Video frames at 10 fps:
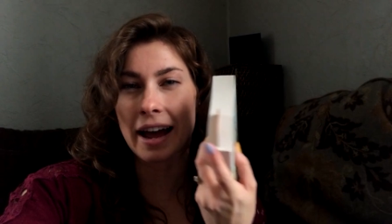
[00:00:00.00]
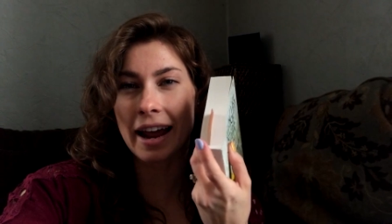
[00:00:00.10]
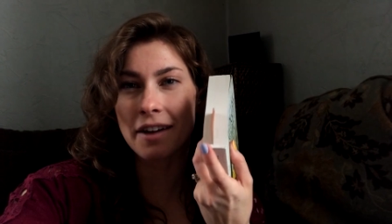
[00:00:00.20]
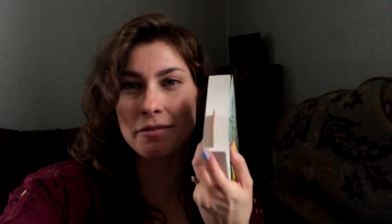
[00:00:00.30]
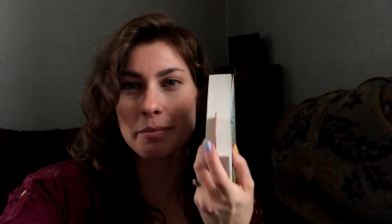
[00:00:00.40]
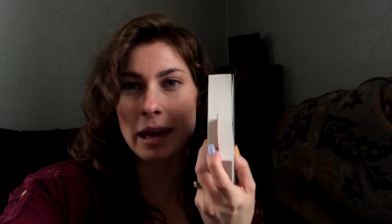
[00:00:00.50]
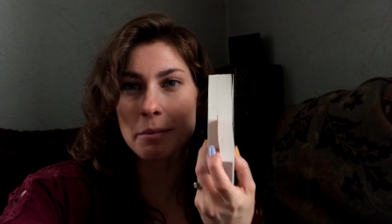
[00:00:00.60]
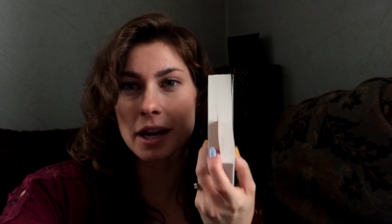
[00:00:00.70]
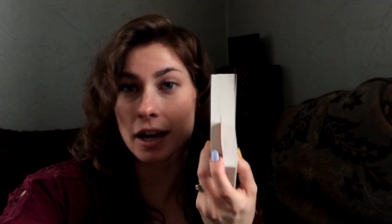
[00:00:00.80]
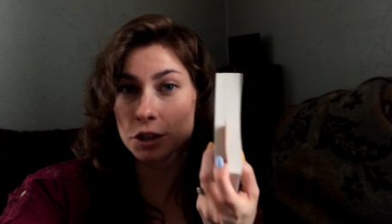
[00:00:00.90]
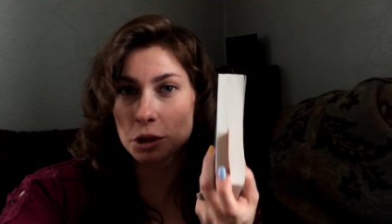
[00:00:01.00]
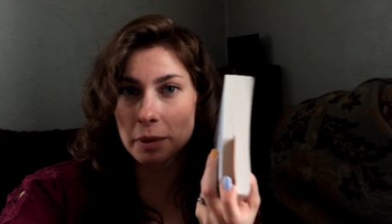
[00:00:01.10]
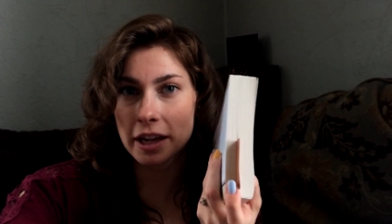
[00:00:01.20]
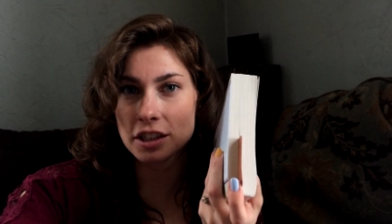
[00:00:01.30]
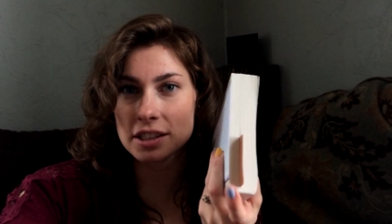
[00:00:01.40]
I have maybe 100
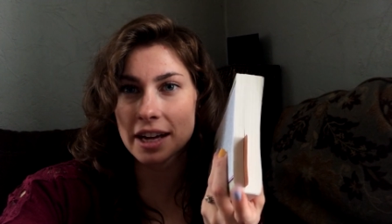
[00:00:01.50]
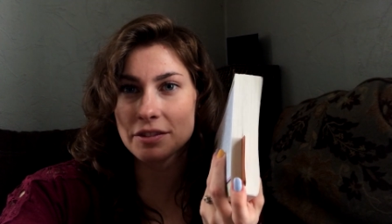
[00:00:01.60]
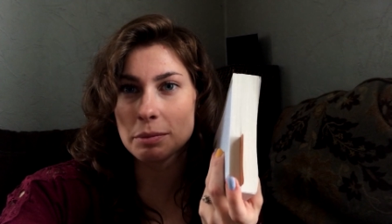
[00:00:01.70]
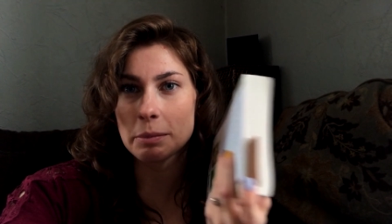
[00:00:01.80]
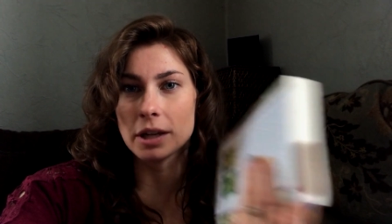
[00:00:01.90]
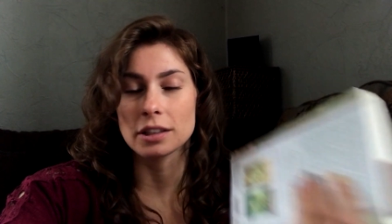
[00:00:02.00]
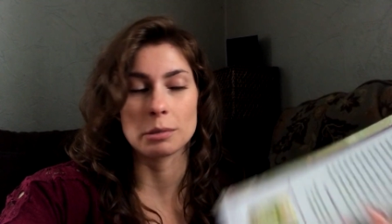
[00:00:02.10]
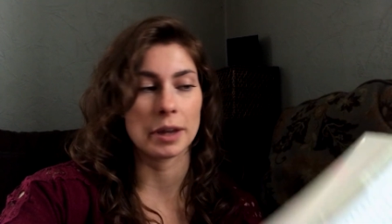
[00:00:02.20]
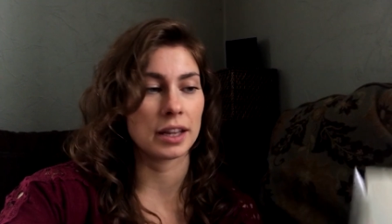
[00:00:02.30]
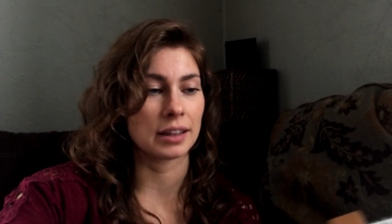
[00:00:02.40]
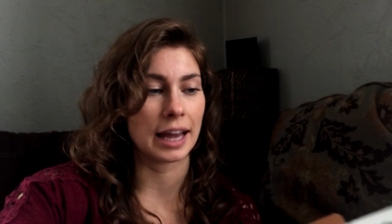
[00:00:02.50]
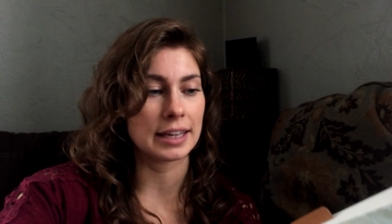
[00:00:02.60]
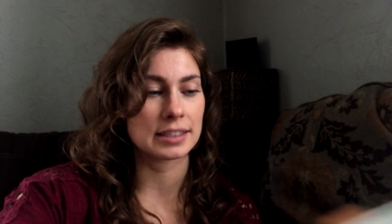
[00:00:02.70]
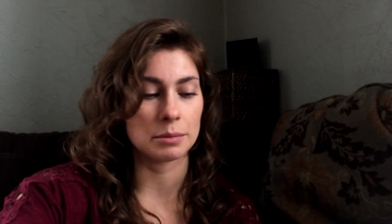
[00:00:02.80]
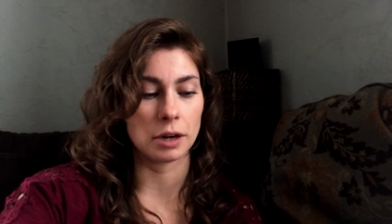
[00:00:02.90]
pages left, maybe a little bit
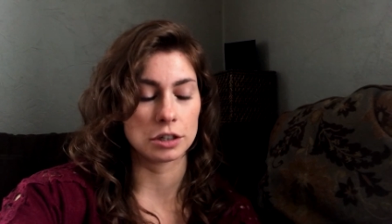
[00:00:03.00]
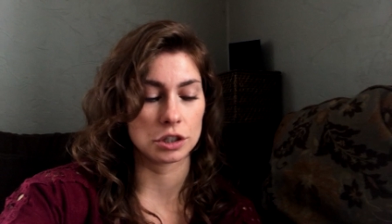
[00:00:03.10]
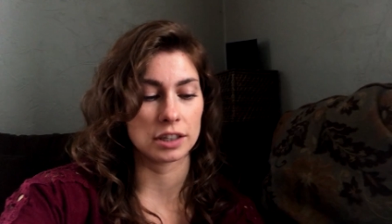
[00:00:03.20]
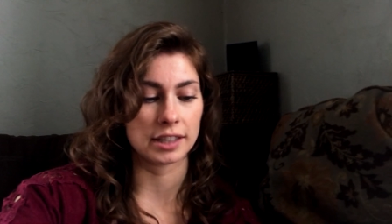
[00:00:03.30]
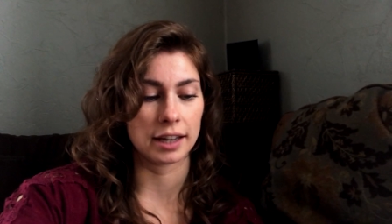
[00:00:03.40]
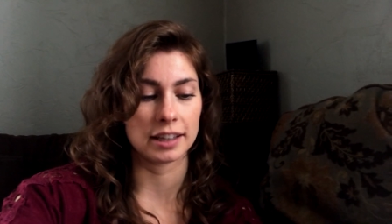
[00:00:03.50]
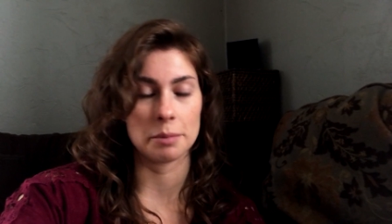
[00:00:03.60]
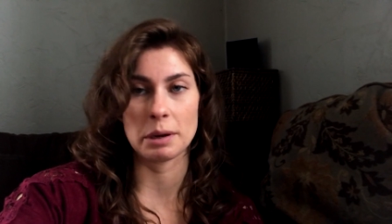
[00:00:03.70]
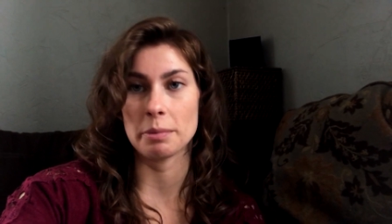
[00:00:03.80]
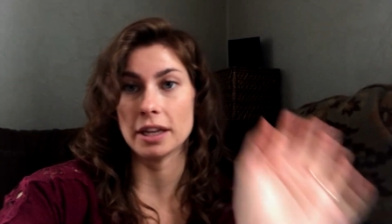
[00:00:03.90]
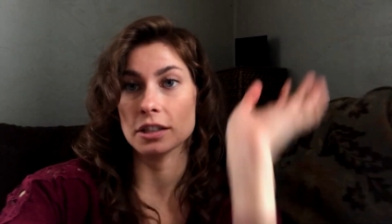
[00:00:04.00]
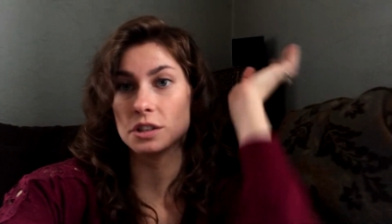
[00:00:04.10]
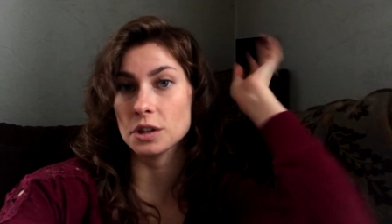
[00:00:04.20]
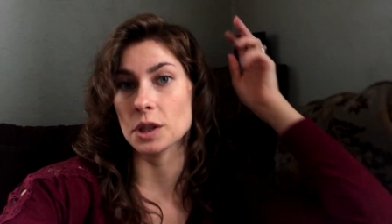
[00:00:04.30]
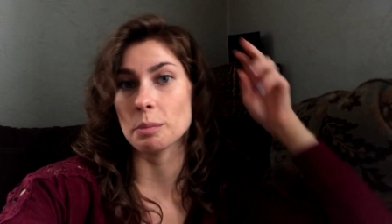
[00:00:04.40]
less. I'm not sure exactly how many pages
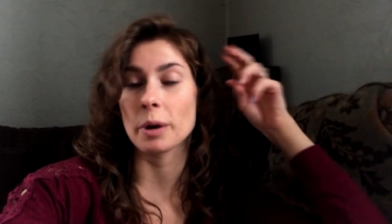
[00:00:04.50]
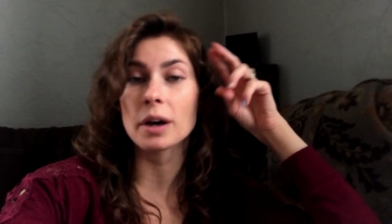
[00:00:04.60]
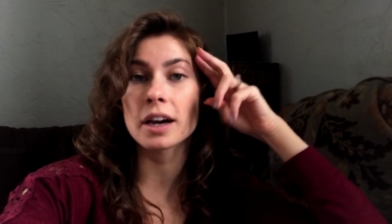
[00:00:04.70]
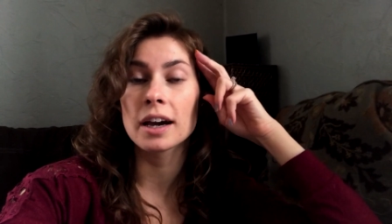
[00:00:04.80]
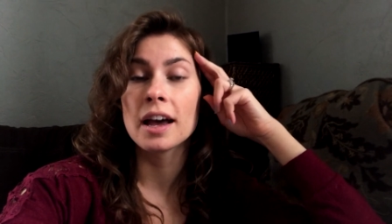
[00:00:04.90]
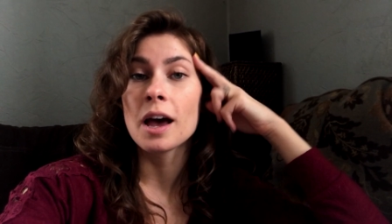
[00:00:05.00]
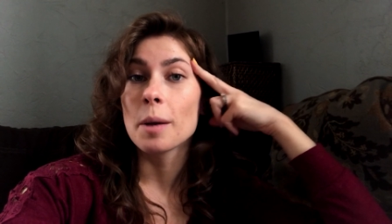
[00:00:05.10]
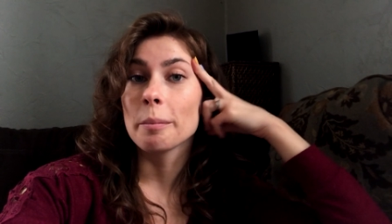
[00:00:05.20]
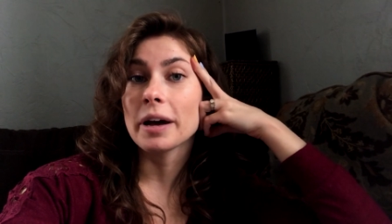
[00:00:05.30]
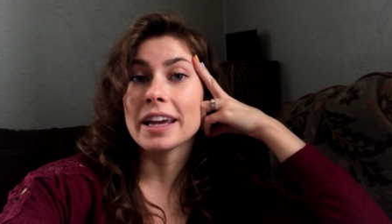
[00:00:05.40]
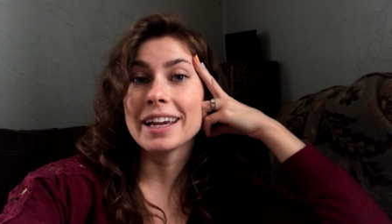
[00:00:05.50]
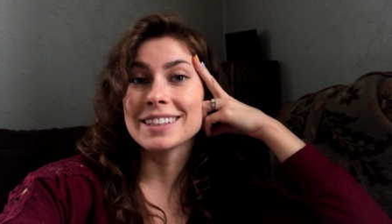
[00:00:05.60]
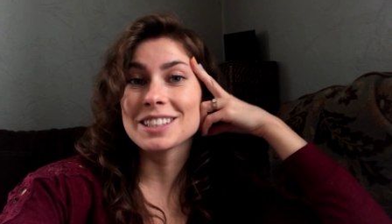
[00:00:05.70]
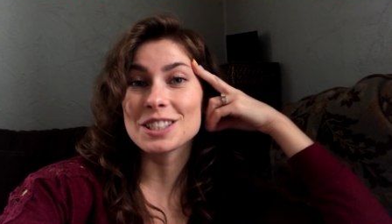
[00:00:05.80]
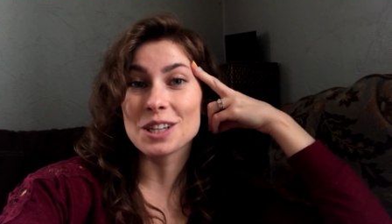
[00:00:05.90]
are in the book, but
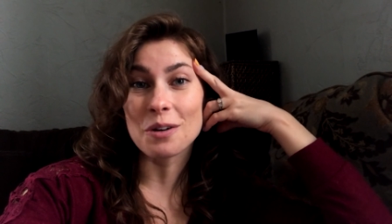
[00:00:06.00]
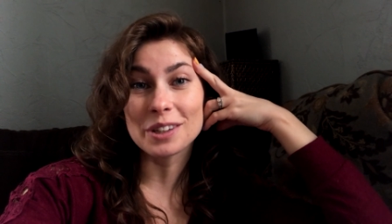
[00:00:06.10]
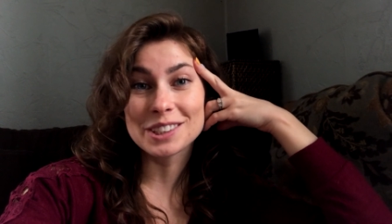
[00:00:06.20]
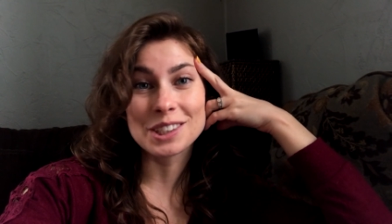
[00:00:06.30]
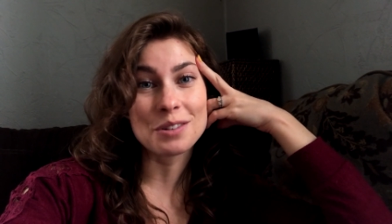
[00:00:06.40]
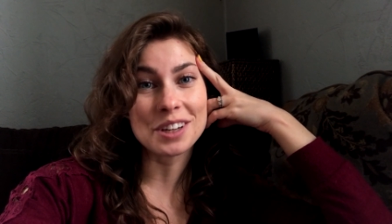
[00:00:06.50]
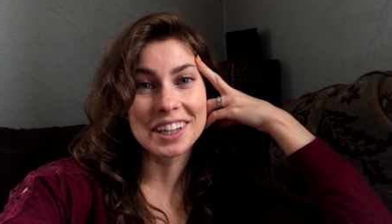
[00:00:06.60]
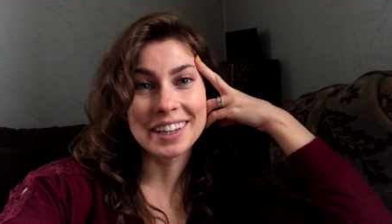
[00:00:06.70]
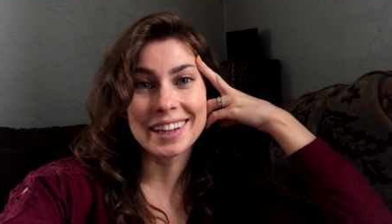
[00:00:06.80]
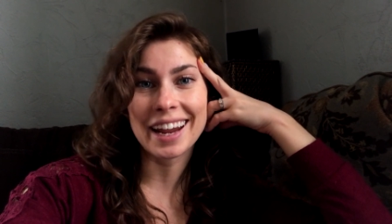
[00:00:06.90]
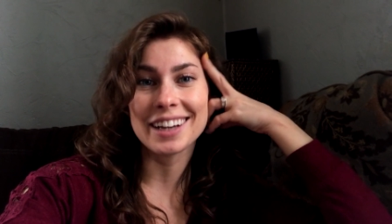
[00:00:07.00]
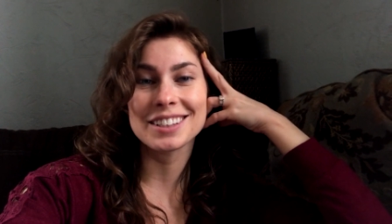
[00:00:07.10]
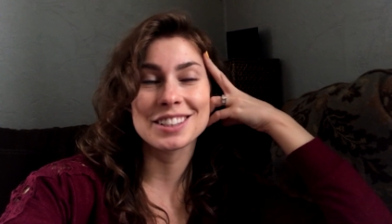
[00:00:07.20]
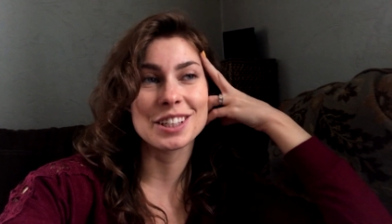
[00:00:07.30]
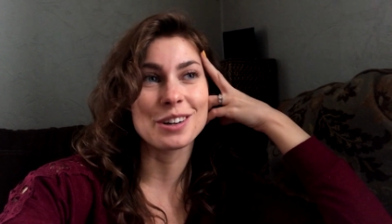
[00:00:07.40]
it's just going so good and
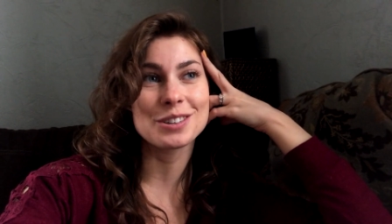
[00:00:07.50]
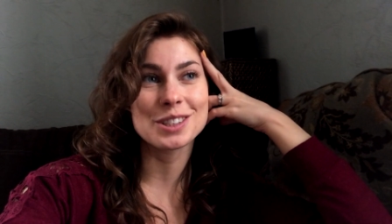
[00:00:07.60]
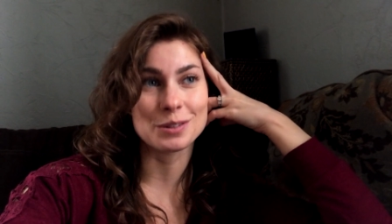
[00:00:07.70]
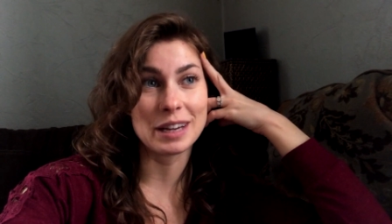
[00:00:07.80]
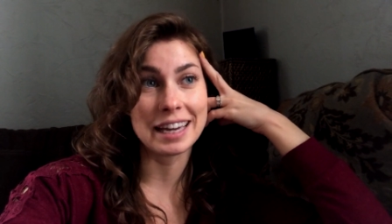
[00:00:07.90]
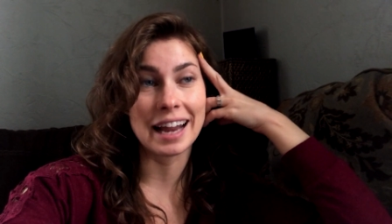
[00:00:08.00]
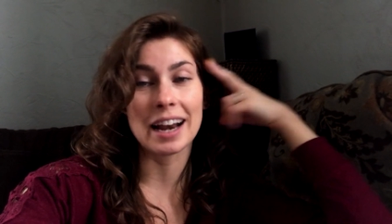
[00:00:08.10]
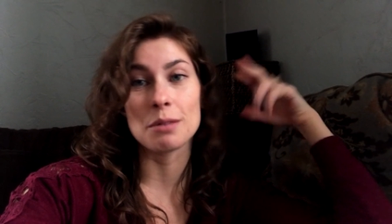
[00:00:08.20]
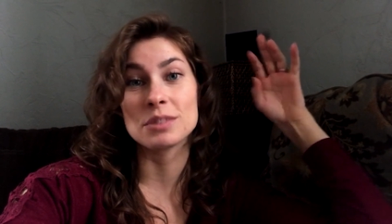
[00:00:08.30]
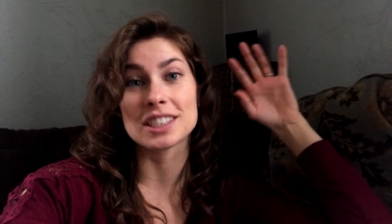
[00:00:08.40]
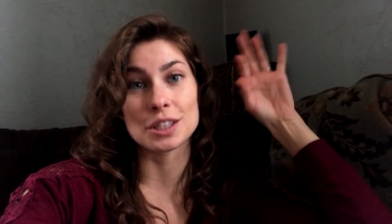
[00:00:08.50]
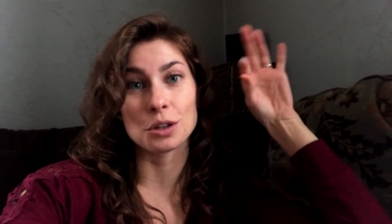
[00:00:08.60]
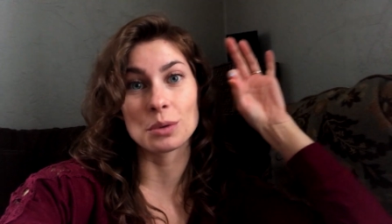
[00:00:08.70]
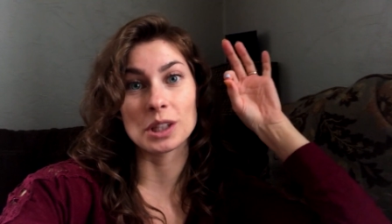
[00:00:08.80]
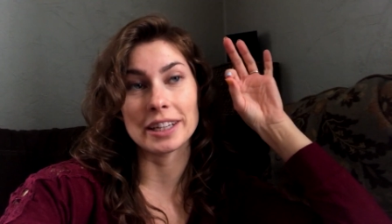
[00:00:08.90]
it's so sweet. And I'm
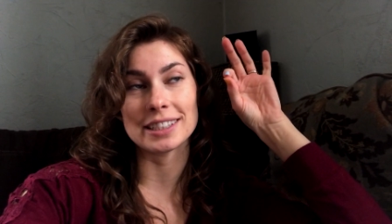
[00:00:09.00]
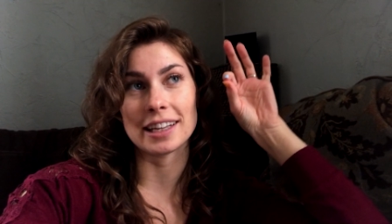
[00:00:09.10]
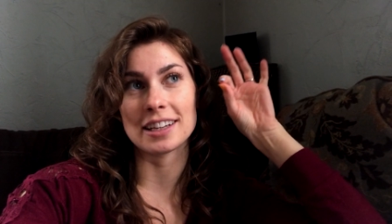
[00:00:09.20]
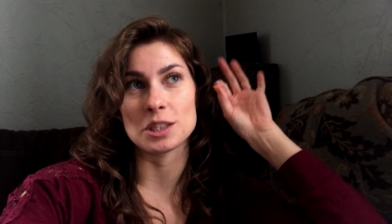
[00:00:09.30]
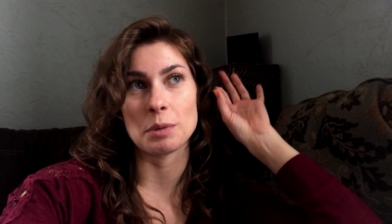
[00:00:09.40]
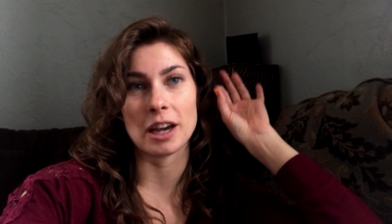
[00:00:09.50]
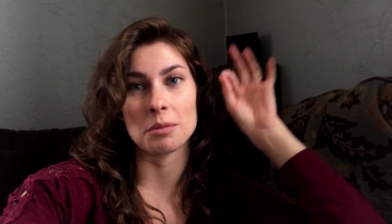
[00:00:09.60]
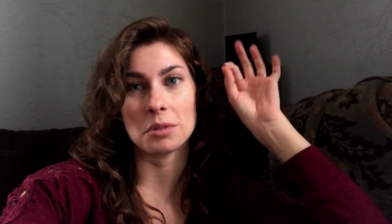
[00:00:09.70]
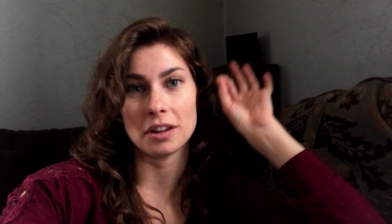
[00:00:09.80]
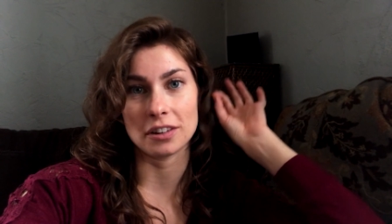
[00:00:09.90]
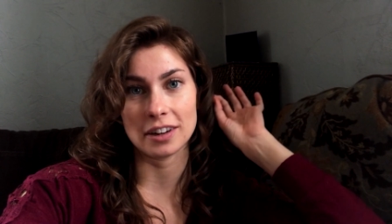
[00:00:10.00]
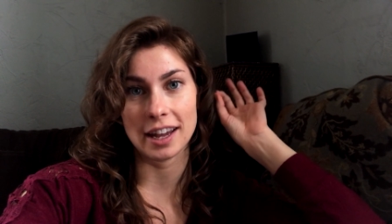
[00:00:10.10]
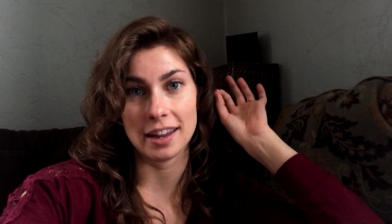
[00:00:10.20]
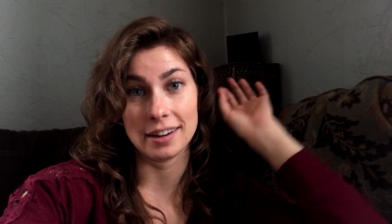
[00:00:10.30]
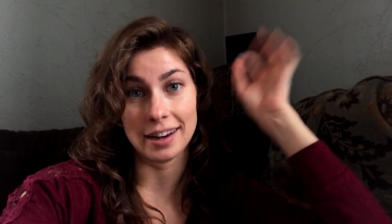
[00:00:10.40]
still really excited to pick up
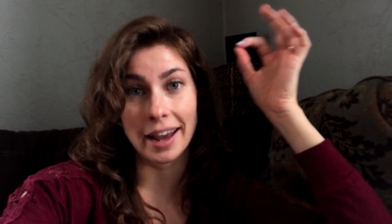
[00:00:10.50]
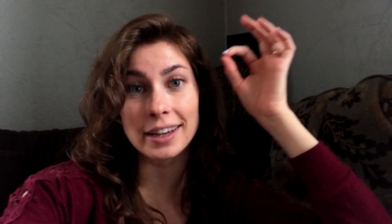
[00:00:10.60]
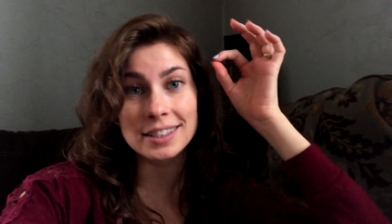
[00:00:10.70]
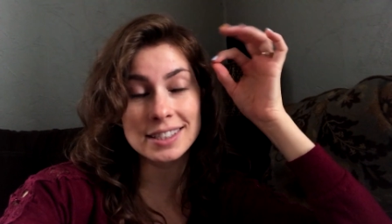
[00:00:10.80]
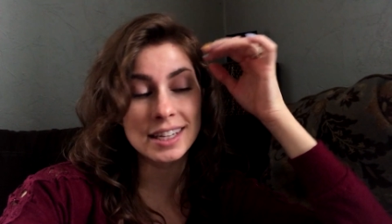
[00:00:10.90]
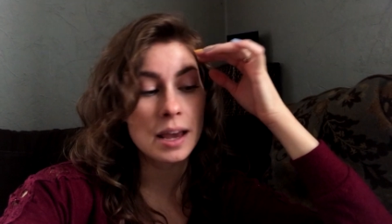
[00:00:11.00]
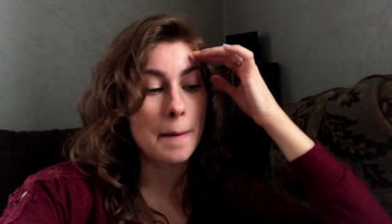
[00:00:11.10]
Thunderhead next,